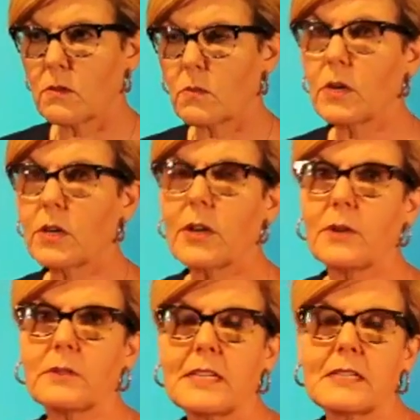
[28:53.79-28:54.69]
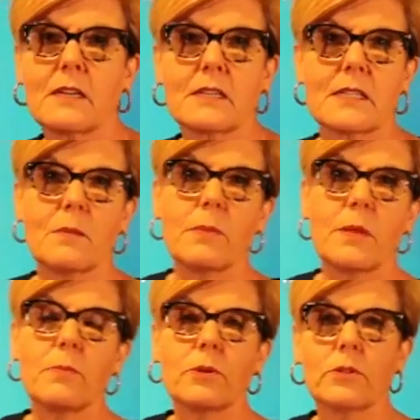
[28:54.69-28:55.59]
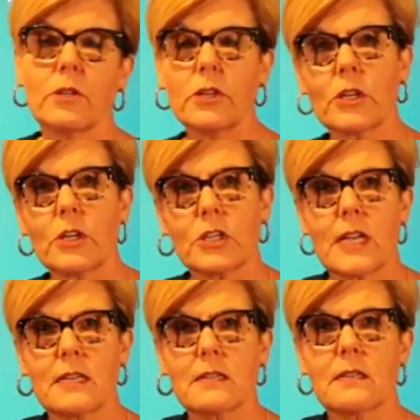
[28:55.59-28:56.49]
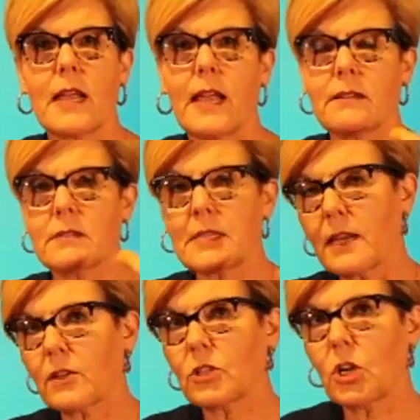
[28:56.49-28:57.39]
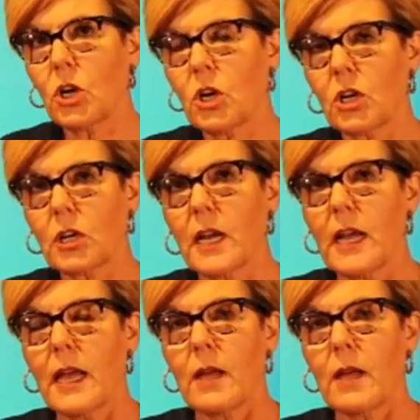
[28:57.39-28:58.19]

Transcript: weren't only songs that people learned and and sang along,